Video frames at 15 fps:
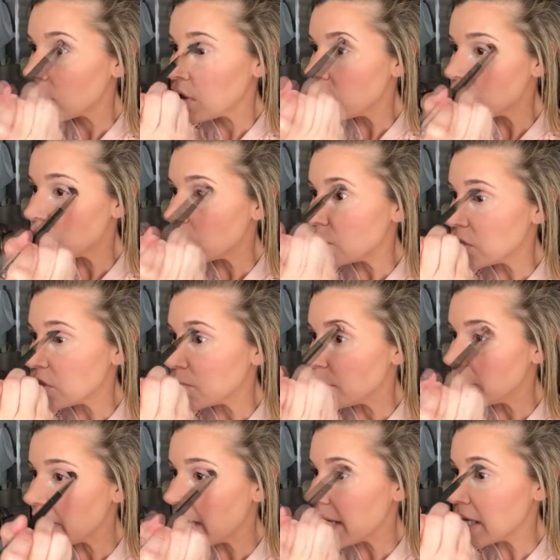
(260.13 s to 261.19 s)
So just
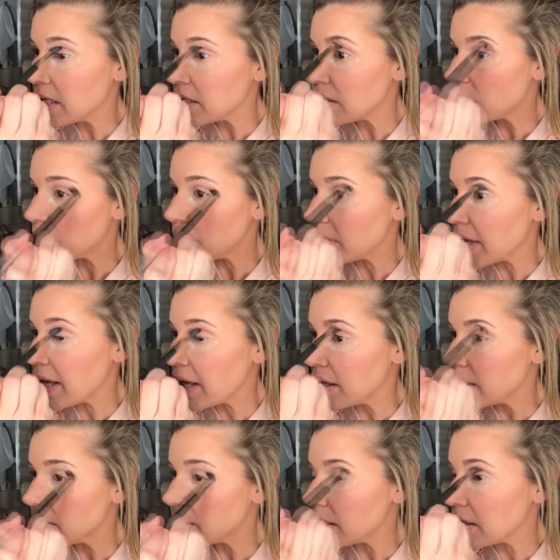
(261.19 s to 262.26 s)
blend,
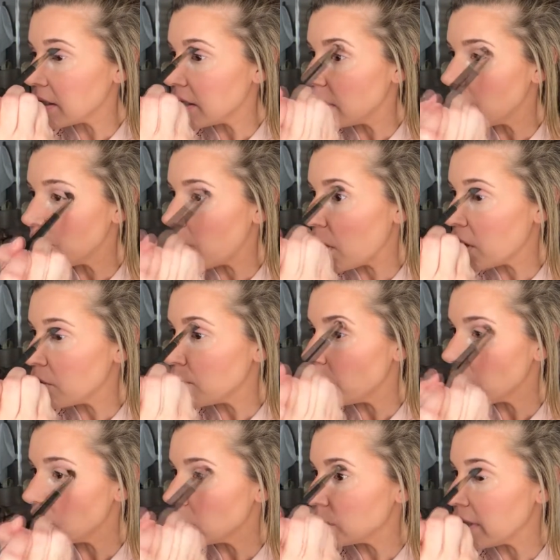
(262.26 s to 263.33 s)
blend, and keep on
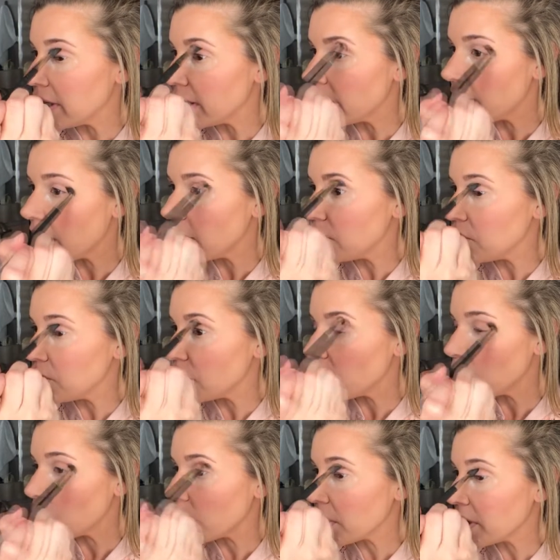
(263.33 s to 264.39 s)
building. And you
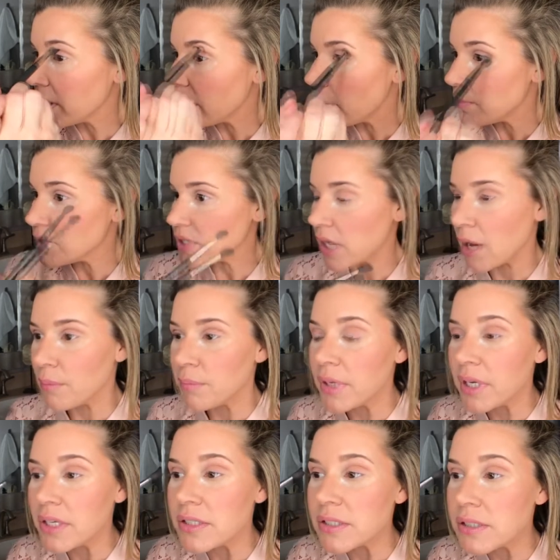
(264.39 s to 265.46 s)
can work it up some
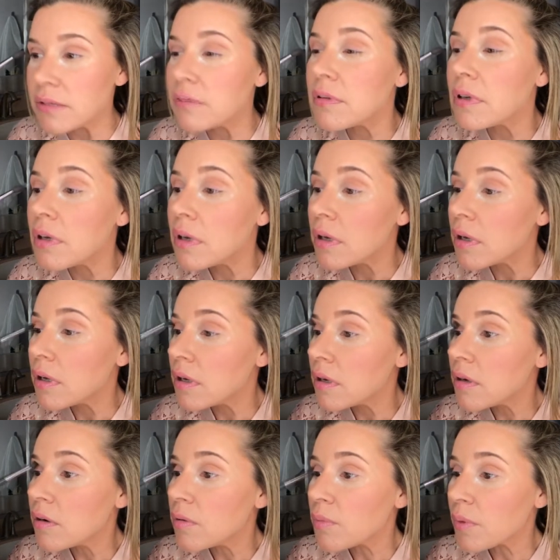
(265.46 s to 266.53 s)
because
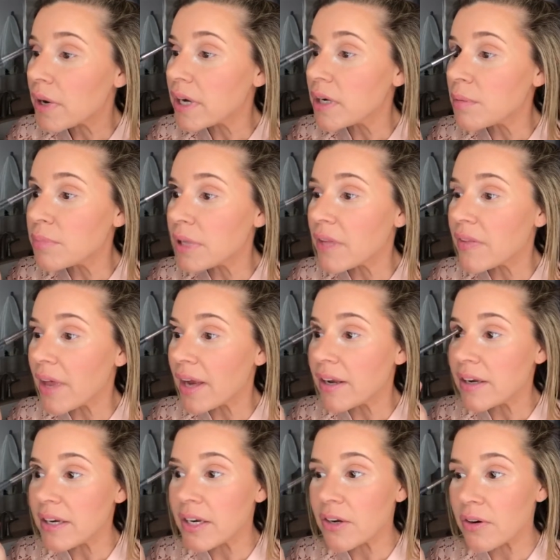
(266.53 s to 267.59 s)
we're gonna blend that
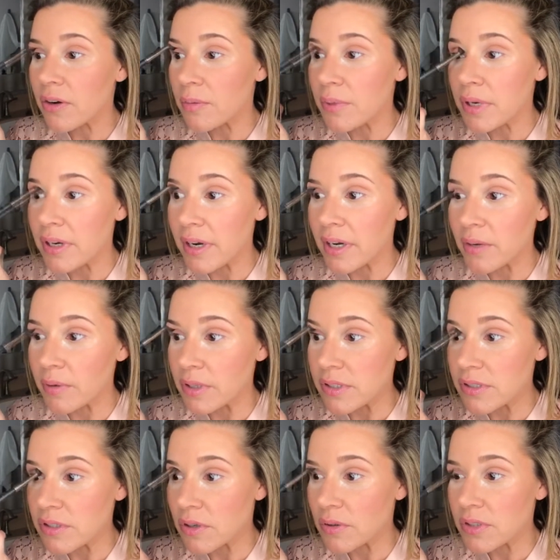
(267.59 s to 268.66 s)
in here in a minute
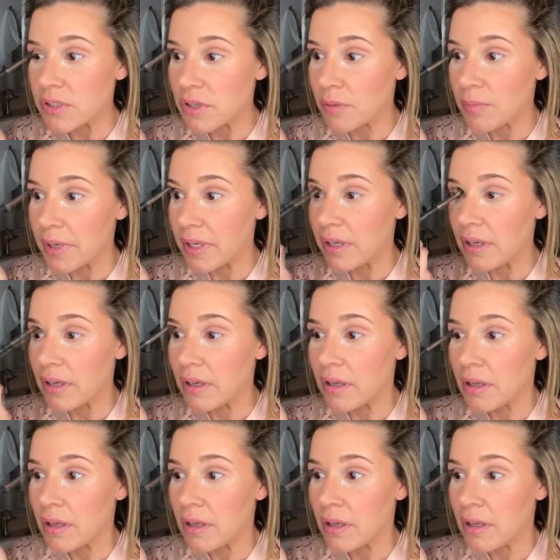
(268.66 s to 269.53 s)
anyways, so it's no biggie.